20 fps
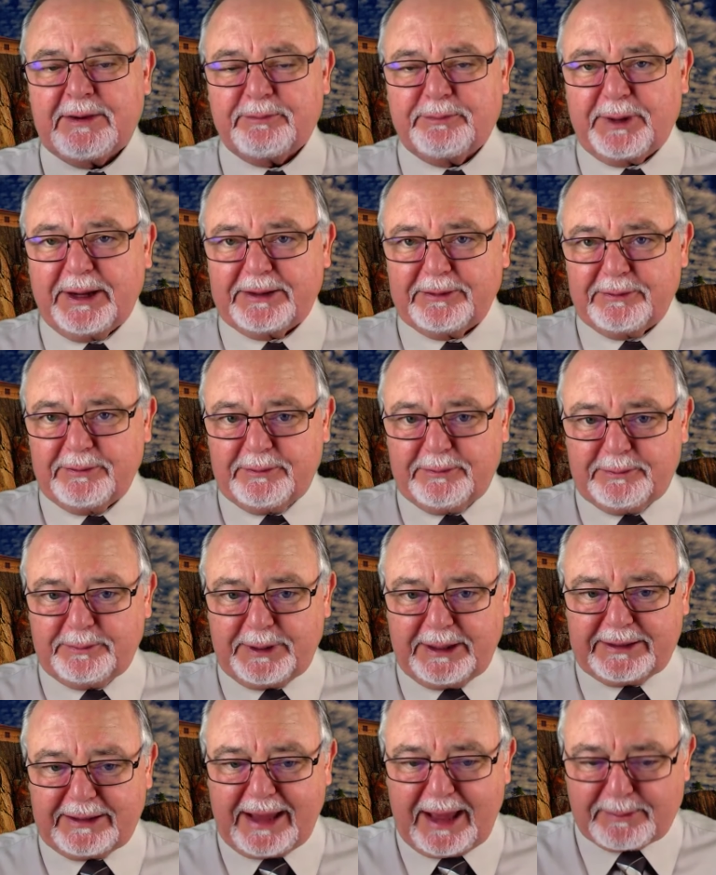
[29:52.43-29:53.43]
But,
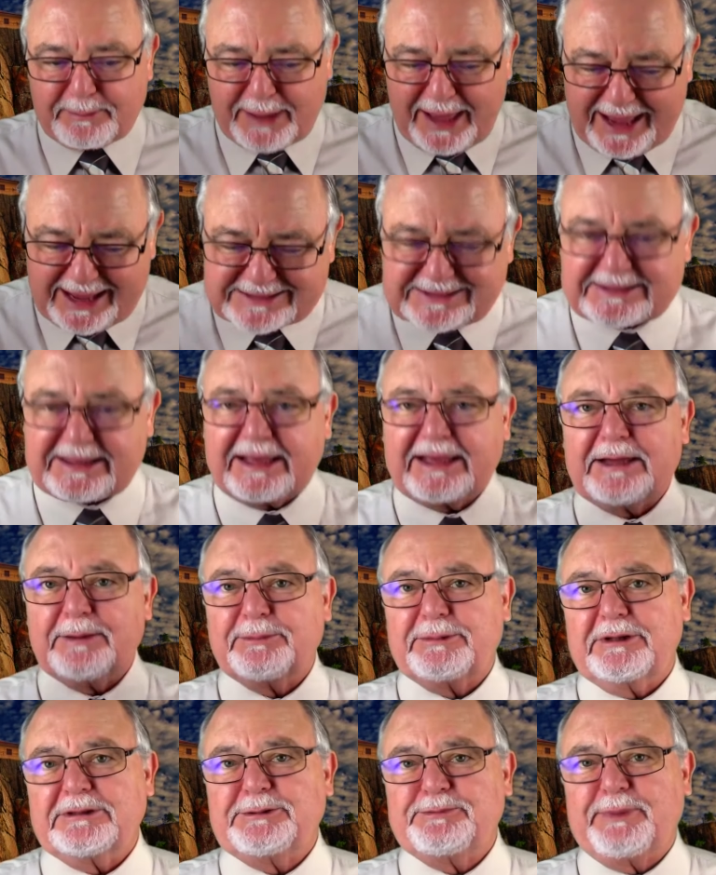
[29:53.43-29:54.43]
but I'm asking
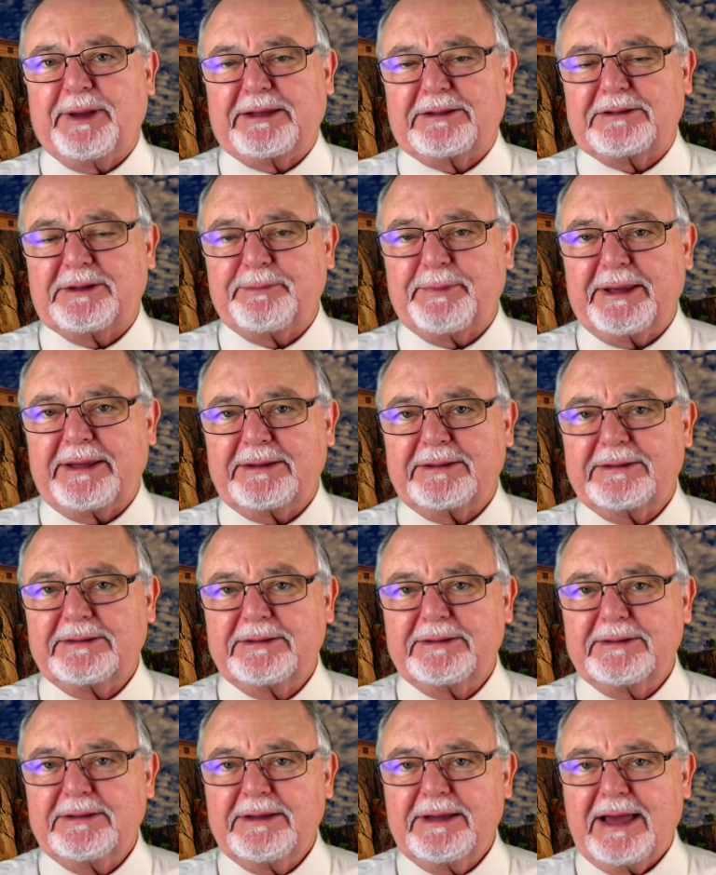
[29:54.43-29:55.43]
him to speak to me.
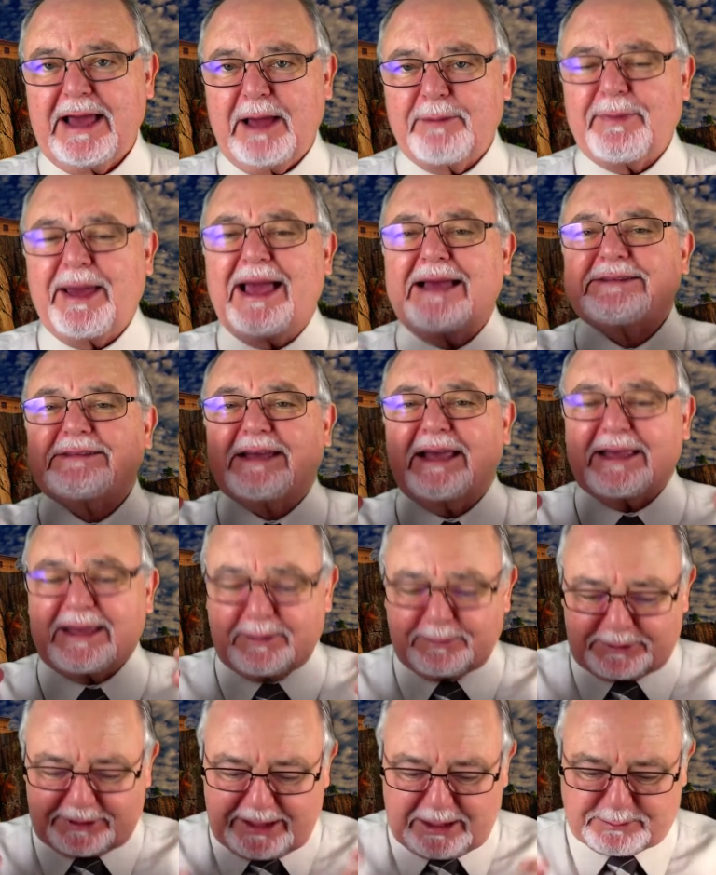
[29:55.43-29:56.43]
I'm asking
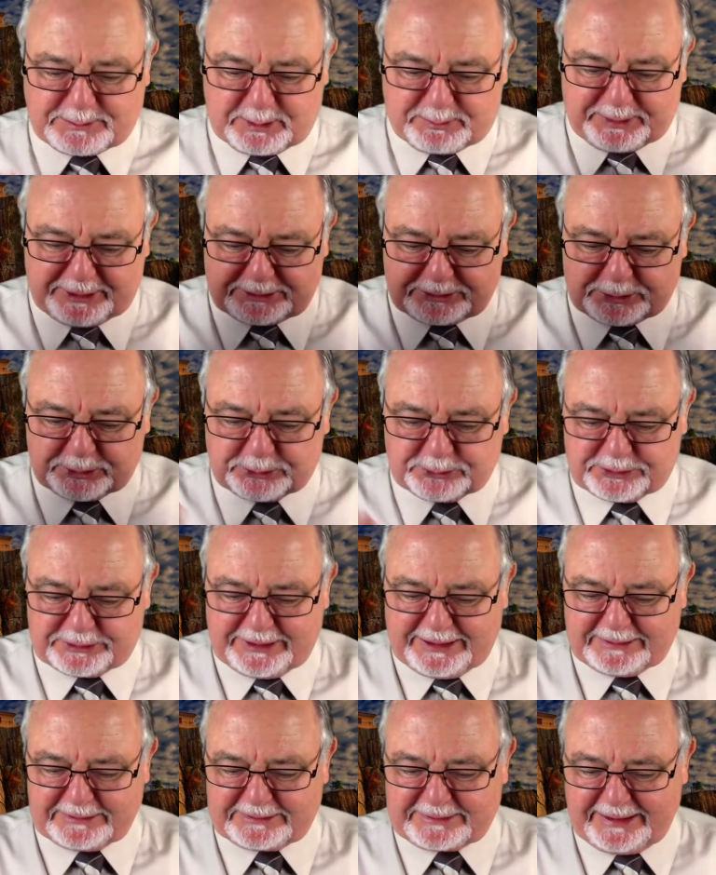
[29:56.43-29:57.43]
him to help me be tuned
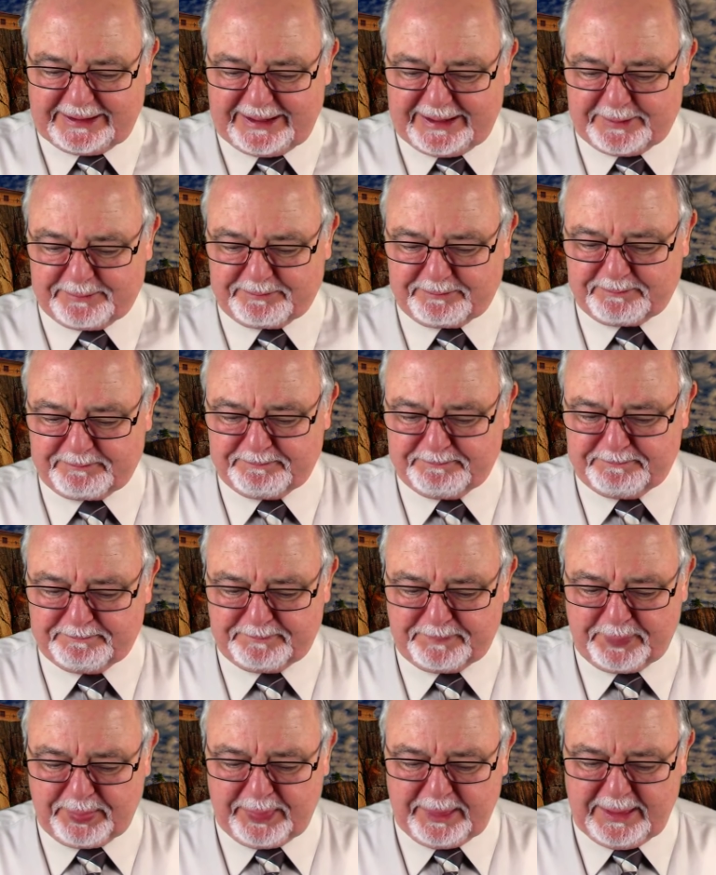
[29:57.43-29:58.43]
in to him.
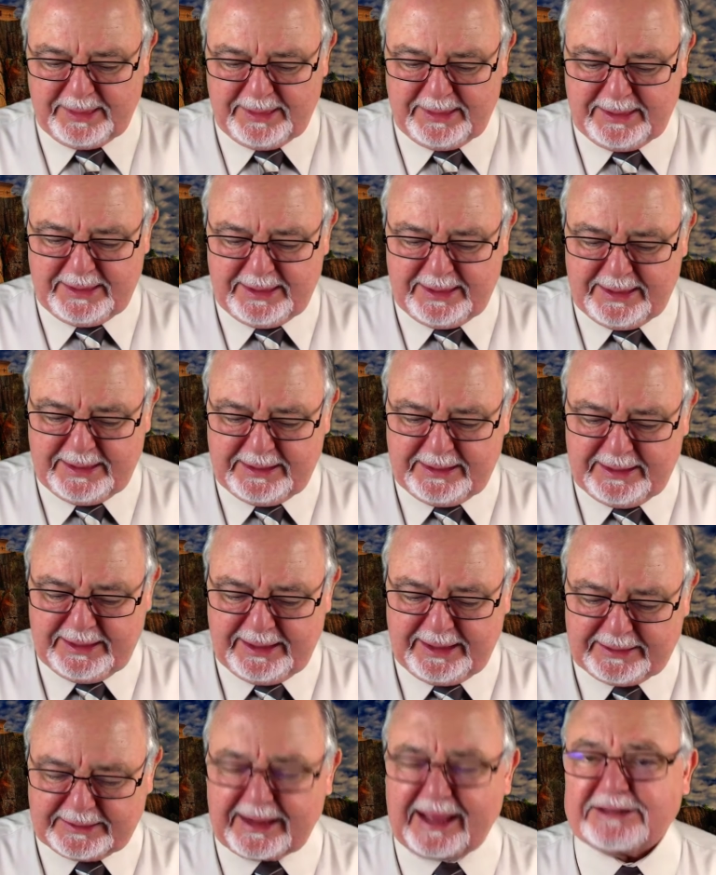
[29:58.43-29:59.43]

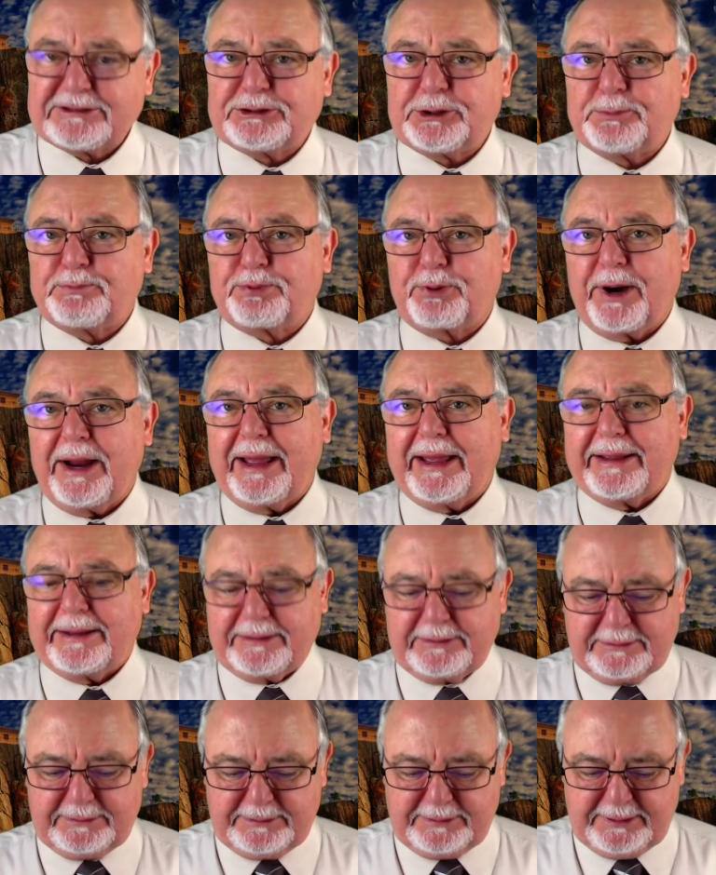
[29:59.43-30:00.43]
And as you
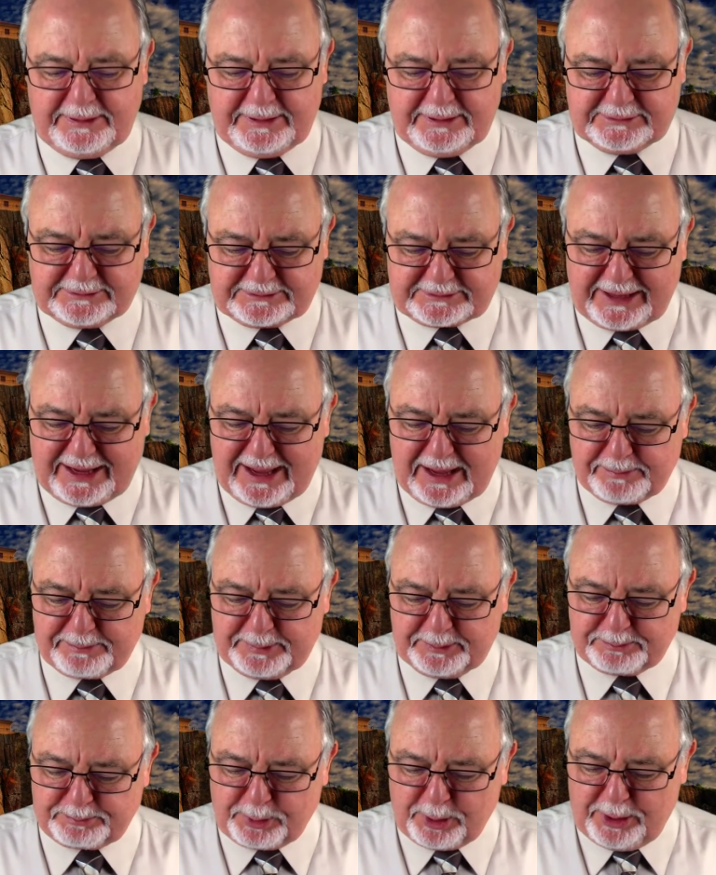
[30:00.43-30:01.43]
pray, stop
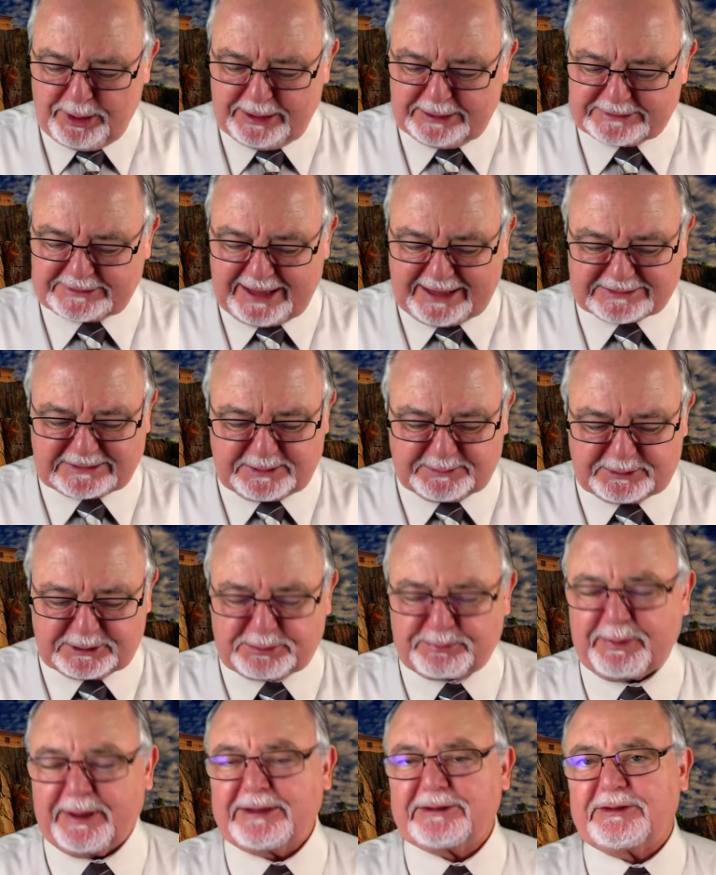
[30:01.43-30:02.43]
and pause. Ask him to
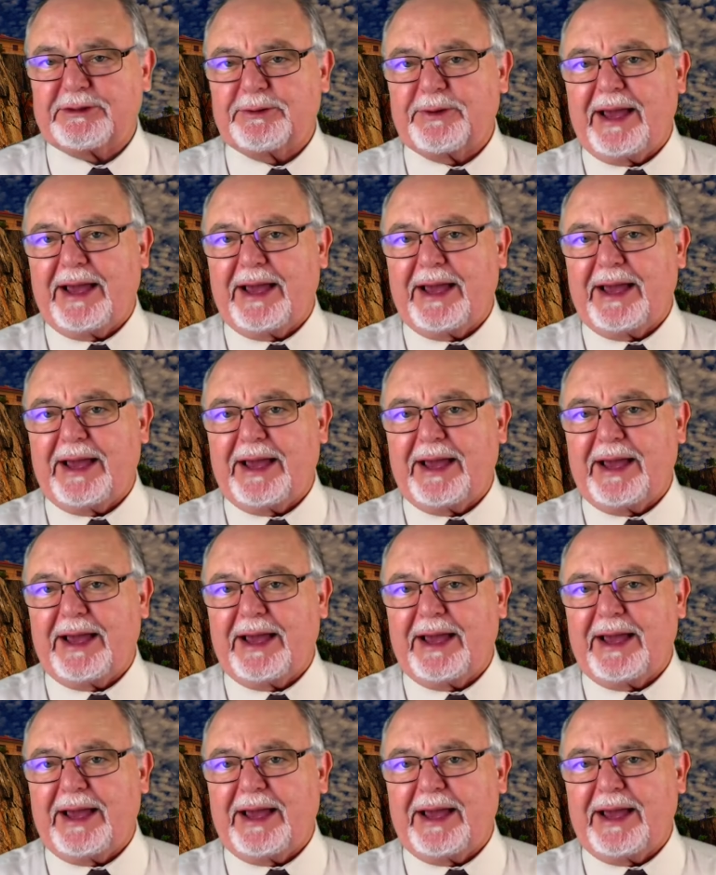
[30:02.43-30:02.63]
speak to